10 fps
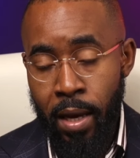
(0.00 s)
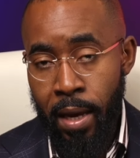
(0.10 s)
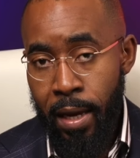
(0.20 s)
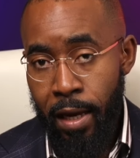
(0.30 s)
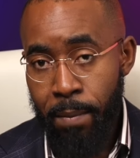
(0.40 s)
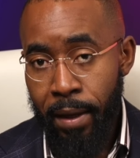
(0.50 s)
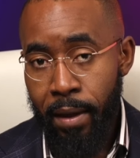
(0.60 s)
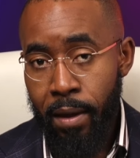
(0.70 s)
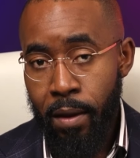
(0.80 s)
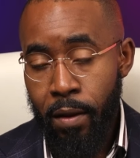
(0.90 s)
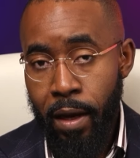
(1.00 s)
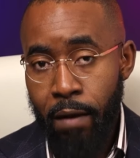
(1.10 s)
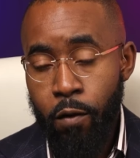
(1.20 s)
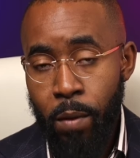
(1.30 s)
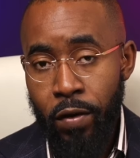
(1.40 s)
and make the
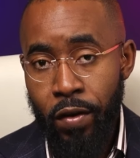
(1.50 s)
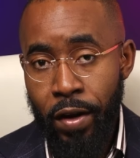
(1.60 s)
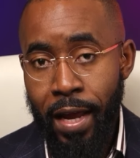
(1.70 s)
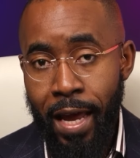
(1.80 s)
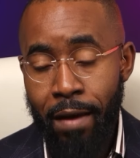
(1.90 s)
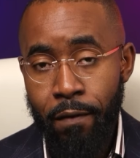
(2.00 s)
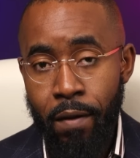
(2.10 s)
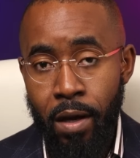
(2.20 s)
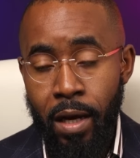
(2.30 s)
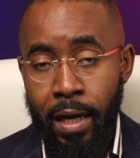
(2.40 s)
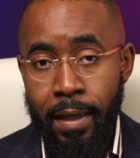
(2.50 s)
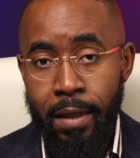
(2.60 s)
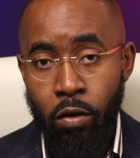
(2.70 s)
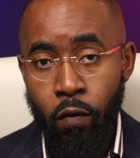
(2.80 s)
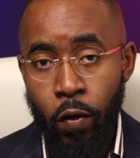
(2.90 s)
information that I have collected
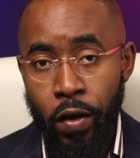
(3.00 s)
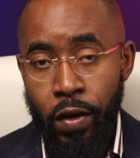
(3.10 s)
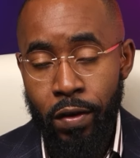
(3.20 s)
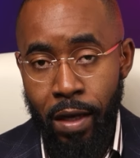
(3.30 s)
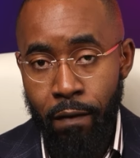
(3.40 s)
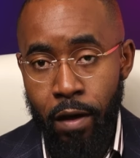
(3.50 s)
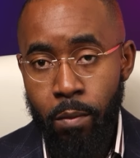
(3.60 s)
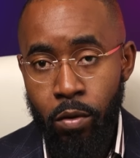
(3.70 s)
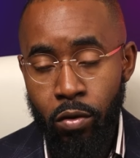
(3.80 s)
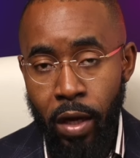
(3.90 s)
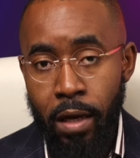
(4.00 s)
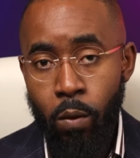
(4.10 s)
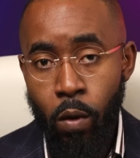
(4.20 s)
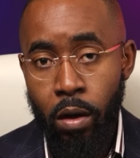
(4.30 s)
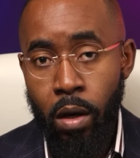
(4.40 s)
over the years available to
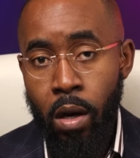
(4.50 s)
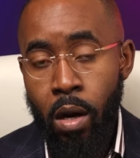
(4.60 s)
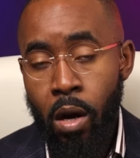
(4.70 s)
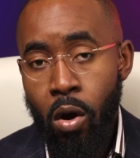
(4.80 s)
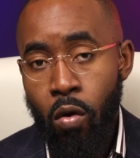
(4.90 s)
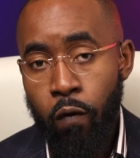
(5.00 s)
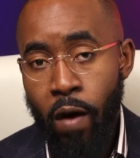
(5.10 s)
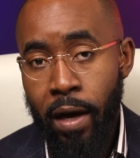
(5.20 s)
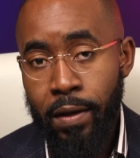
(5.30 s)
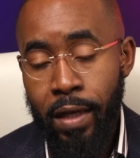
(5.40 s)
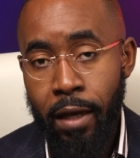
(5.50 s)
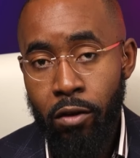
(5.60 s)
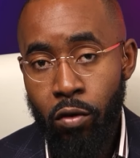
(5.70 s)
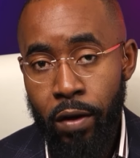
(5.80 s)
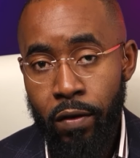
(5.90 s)
anyone who finds
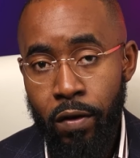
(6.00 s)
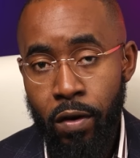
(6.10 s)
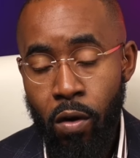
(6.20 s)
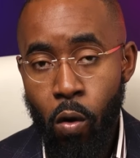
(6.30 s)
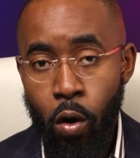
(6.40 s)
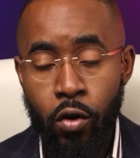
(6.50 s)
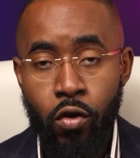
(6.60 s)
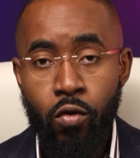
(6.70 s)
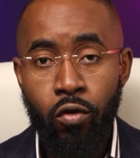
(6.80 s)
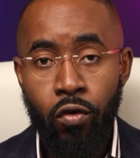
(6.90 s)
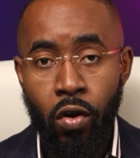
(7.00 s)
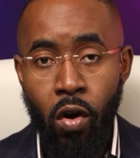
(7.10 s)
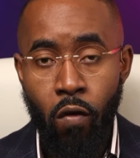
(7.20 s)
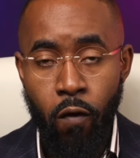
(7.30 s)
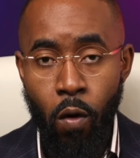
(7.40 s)
interest or use
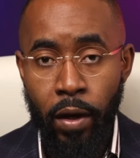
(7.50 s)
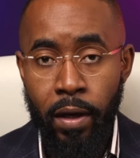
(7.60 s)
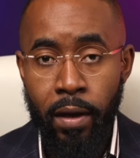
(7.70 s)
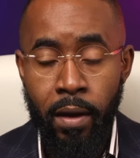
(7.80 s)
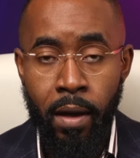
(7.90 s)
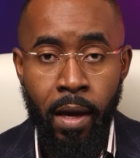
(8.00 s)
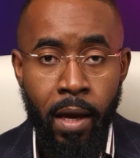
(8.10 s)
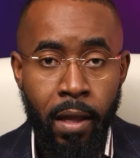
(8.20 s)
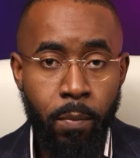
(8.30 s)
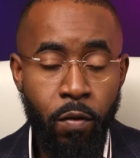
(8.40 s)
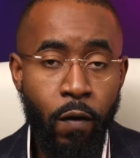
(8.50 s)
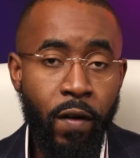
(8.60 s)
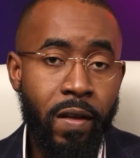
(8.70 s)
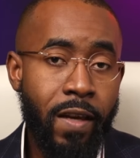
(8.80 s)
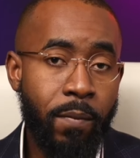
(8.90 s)
for it. The proof of
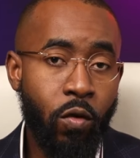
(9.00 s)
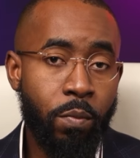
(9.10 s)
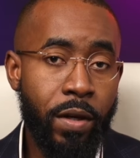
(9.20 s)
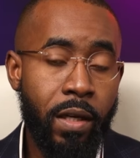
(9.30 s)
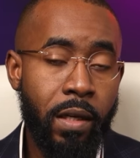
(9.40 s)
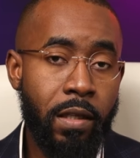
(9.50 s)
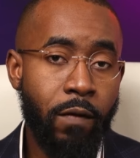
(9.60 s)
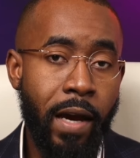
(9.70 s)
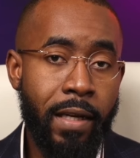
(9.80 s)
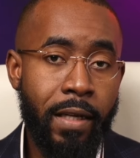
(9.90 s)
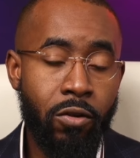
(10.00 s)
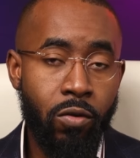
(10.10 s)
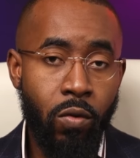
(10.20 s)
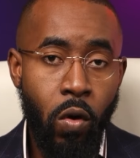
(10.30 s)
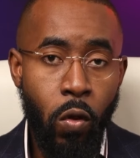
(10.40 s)
concept will be divided
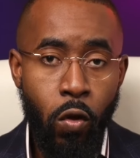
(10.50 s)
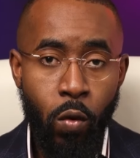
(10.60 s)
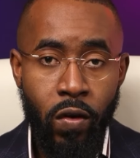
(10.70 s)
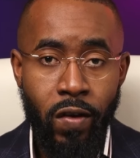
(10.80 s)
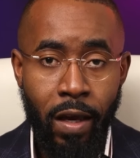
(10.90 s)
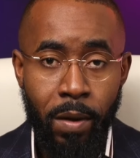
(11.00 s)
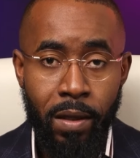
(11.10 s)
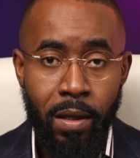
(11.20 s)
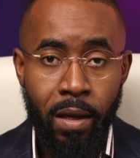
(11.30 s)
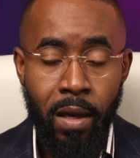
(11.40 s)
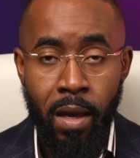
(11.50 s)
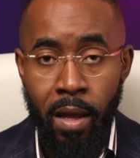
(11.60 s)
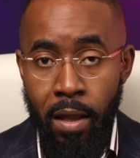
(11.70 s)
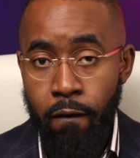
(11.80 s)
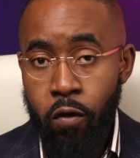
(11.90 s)
into 3 segments.
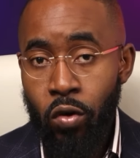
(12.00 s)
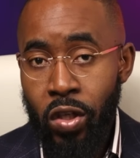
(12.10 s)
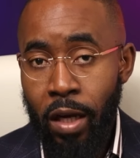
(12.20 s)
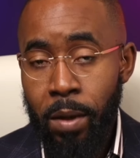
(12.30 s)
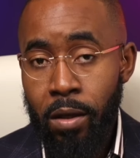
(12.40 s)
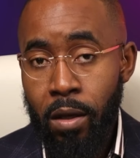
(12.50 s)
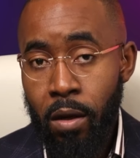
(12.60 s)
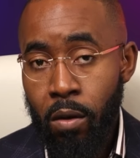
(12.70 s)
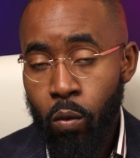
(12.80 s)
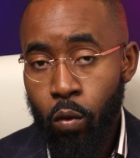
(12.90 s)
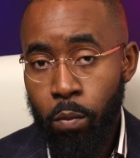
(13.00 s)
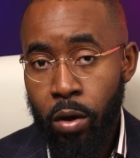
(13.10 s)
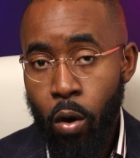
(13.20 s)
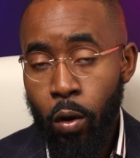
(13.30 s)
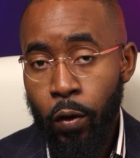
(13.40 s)
The first segment will be
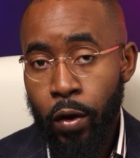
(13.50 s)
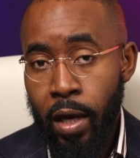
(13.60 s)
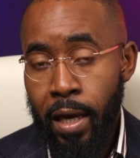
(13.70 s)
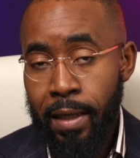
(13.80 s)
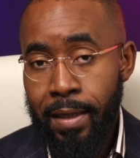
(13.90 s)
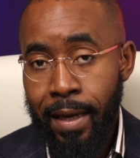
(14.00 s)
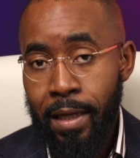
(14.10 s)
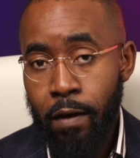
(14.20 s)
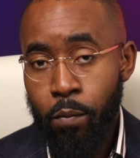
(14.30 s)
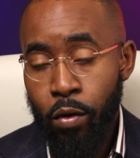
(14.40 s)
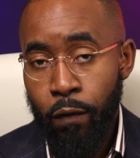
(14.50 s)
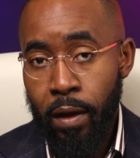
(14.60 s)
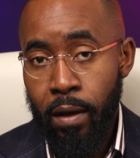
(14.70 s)
called Executive Briefing.